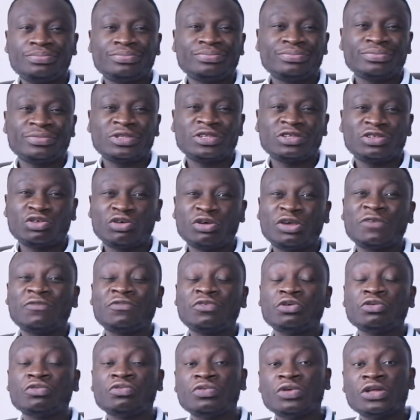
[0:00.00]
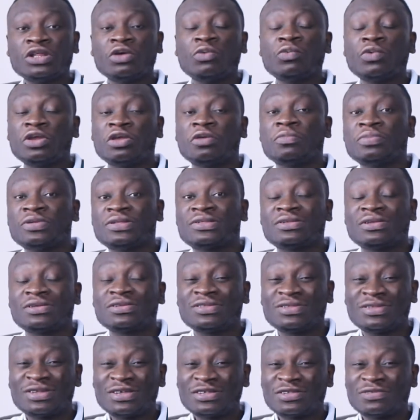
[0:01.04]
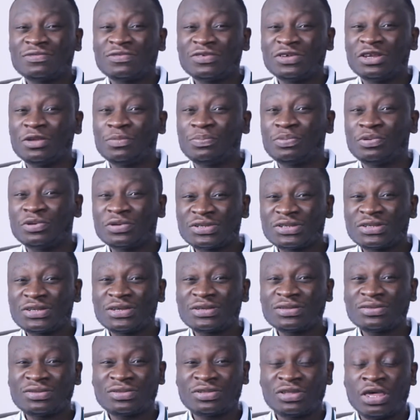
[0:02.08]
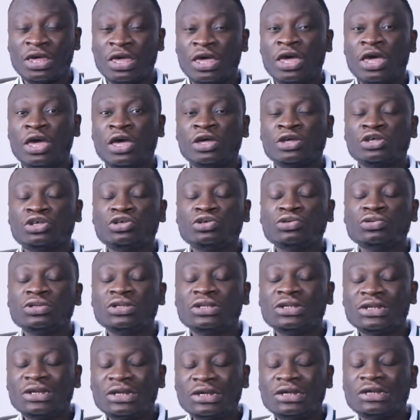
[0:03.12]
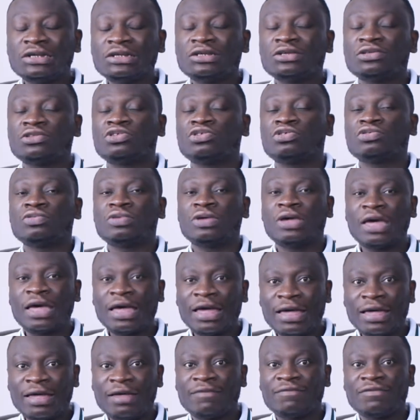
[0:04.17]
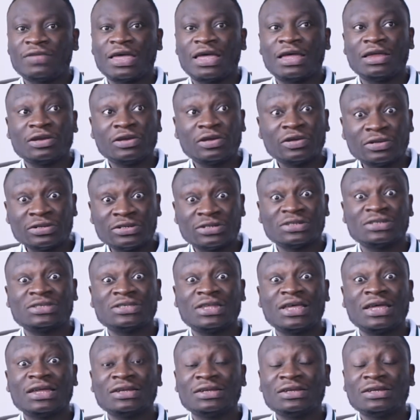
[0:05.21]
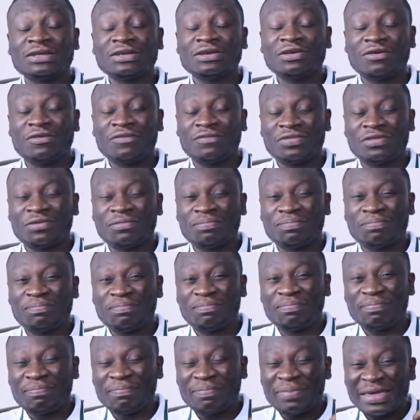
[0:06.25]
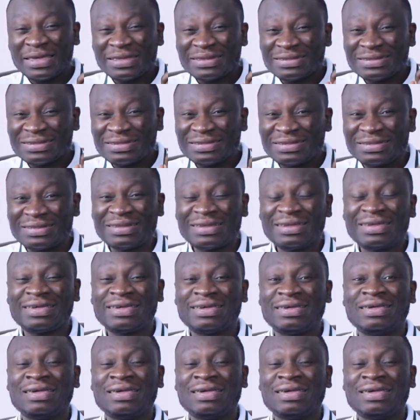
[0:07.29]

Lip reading: So if you really want to be successful in the process, you need to have an understanding of the basic,